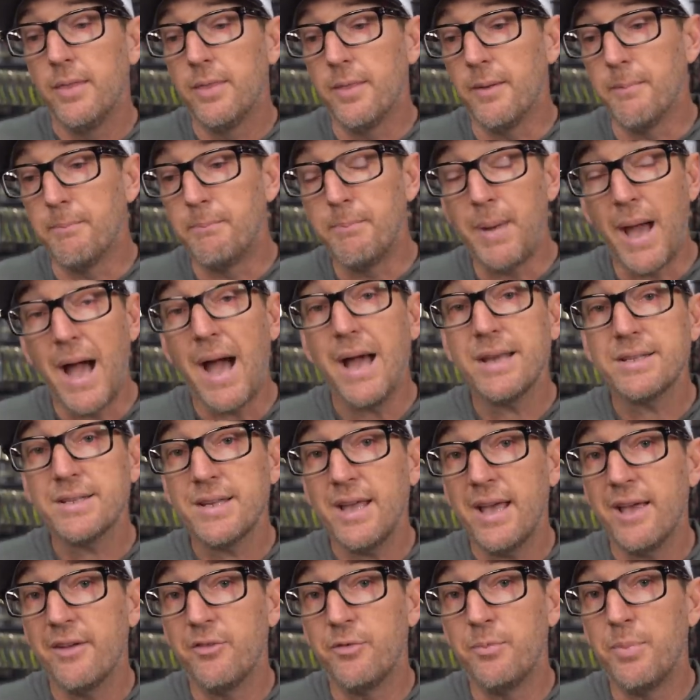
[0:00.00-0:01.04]
The bass
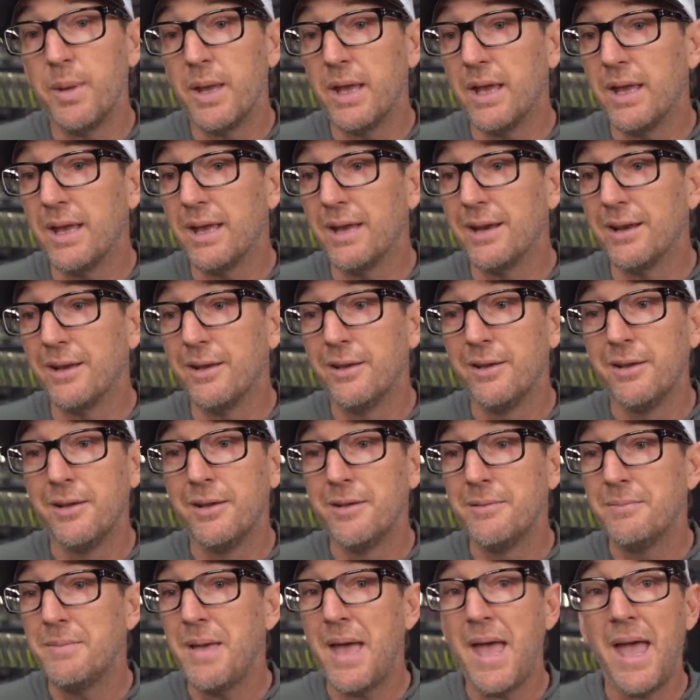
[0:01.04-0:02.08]
have been
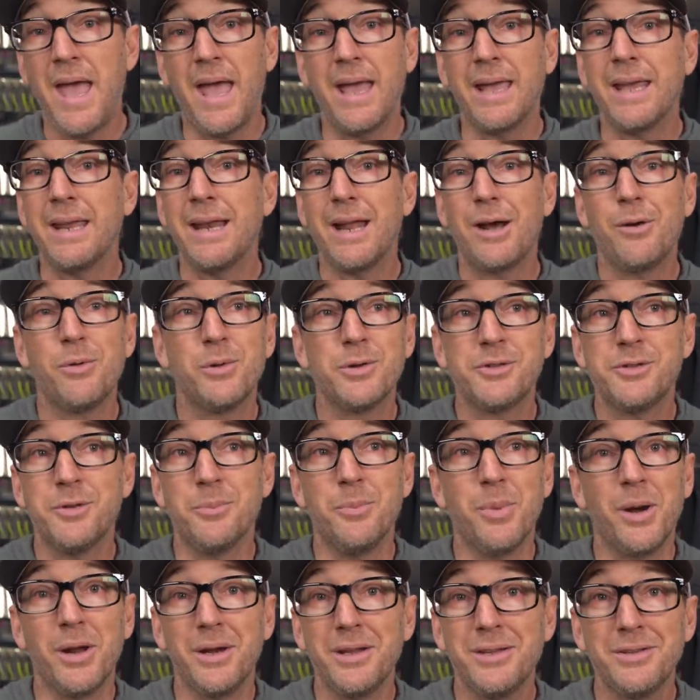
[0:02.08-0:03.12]
hanging out with some
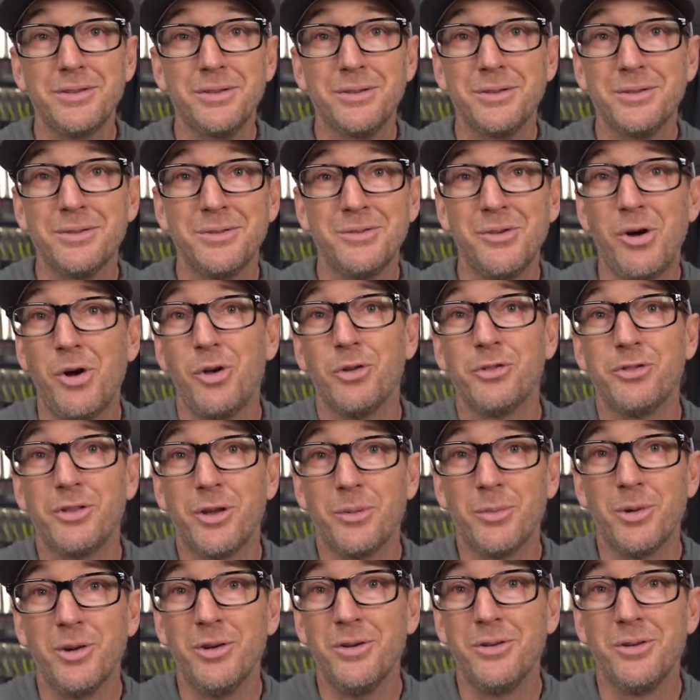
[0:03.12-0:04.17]
buddies all
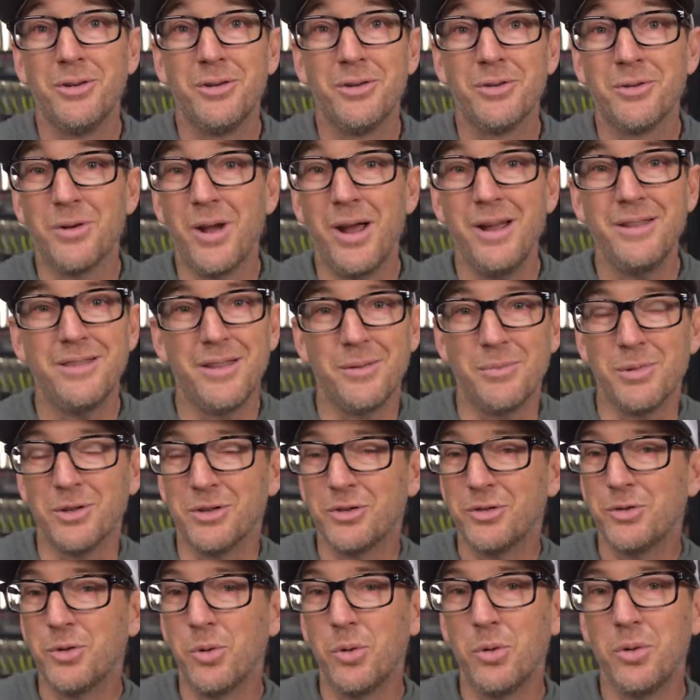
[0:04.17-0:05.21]
summer, mm-hmm. right? They've been
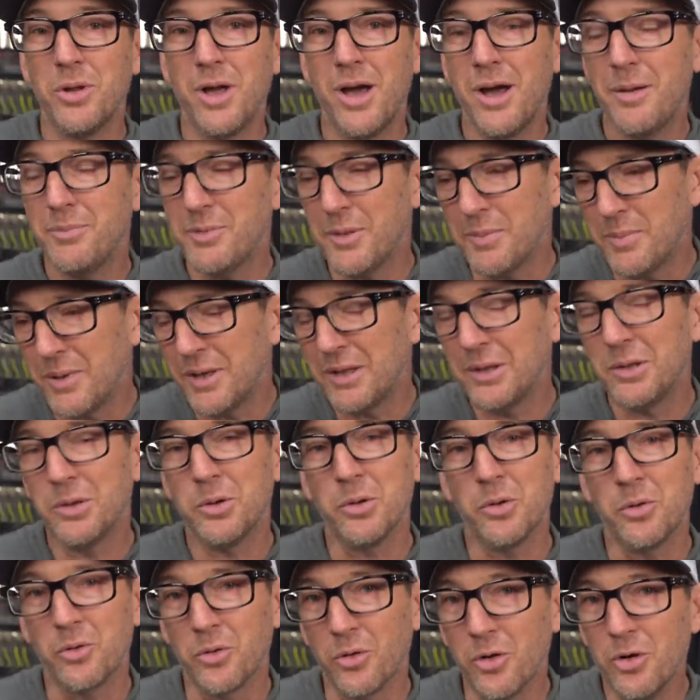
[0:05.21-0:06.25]
schooled up, they've been in
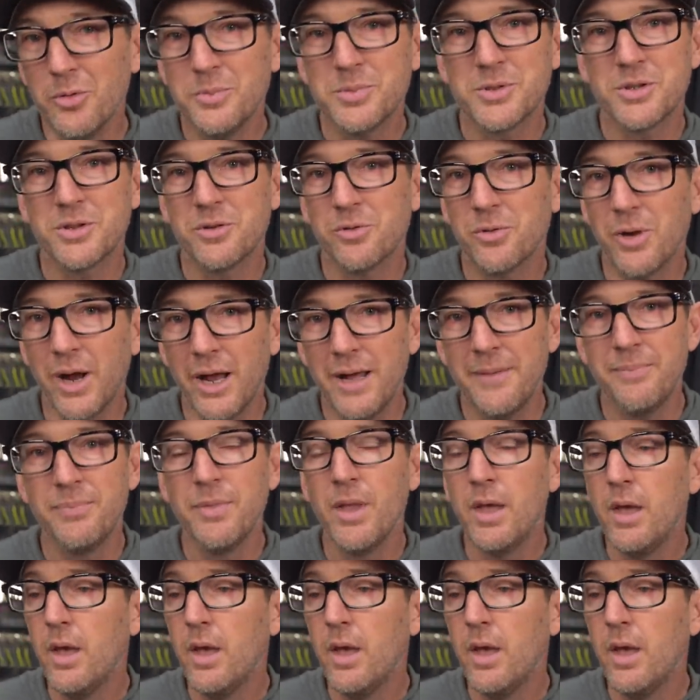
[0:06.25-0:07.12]
little groups, right?